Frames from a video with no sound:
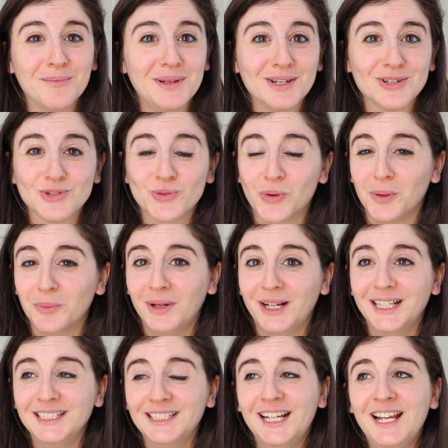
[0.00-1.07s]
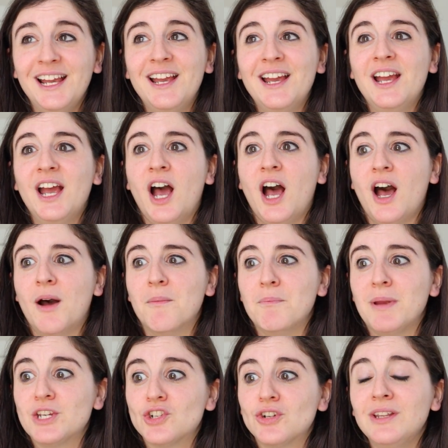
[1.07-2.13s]
to be a short one.
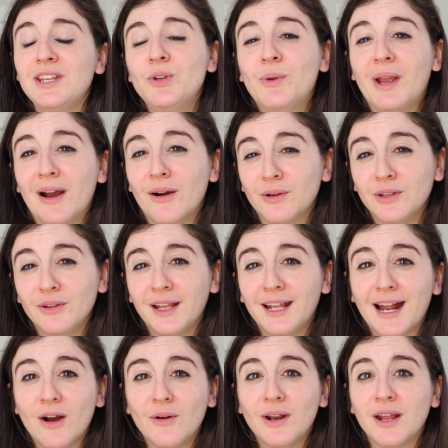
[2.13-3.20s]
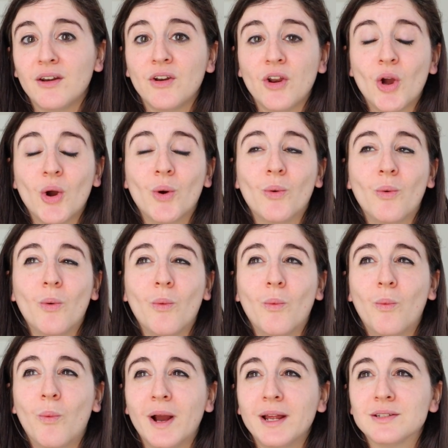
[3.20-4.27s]
Make sure that you calculate out and know
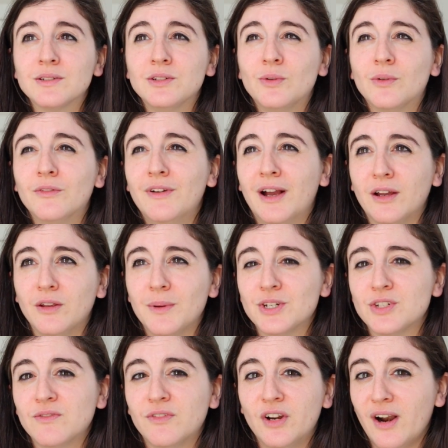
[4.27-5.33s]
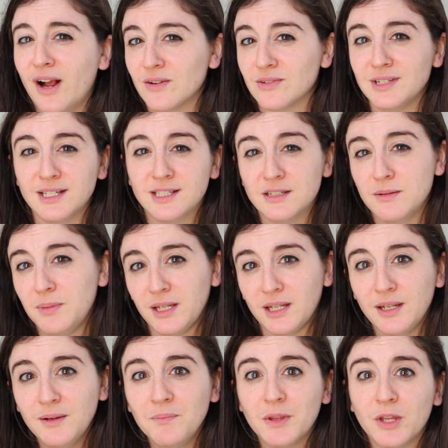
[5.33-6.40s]
what your valuation for your house needs to
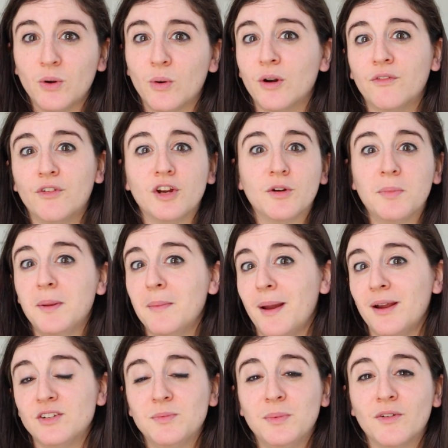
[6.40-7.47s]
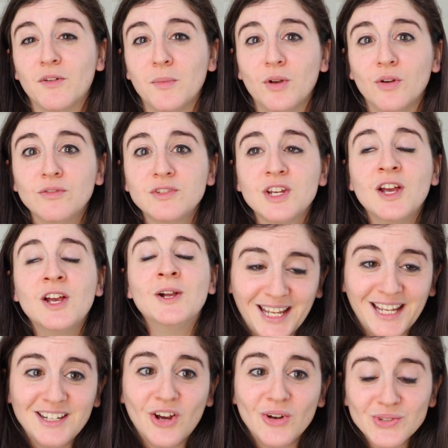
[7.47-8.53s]
be in order for your PMI to be removed.
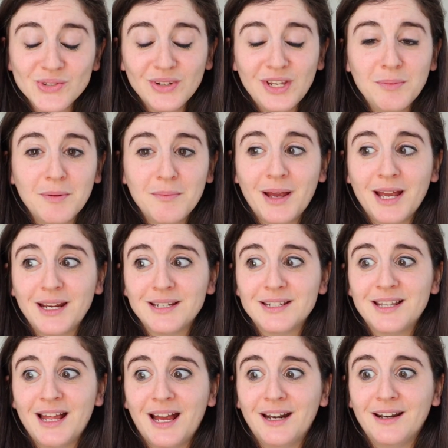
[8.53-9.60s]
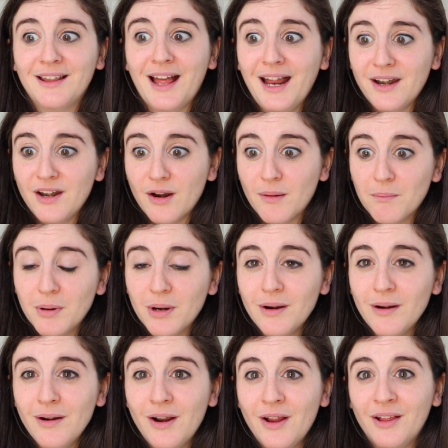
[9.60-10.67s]
And also keep in mind that that
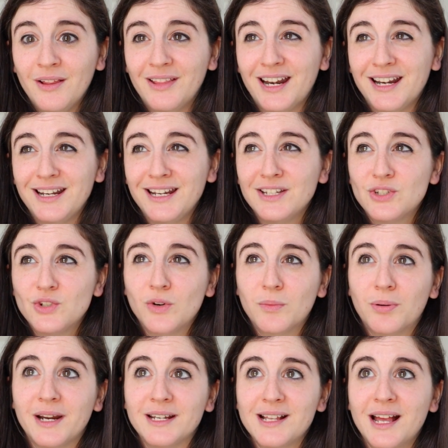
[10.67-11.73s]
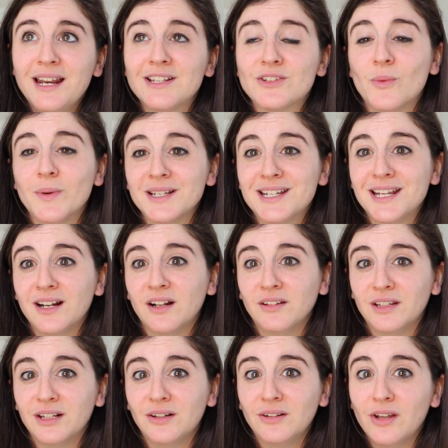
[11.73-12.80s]
number that it needs to appraise at is going to get a
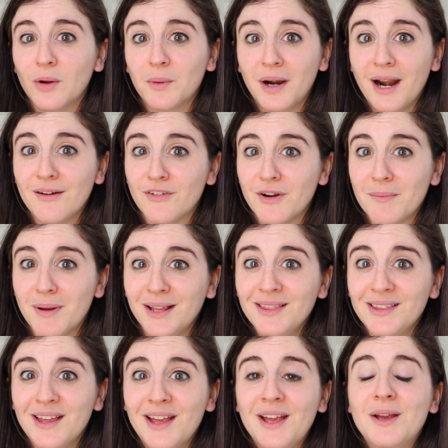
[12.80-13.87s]
little lower every month,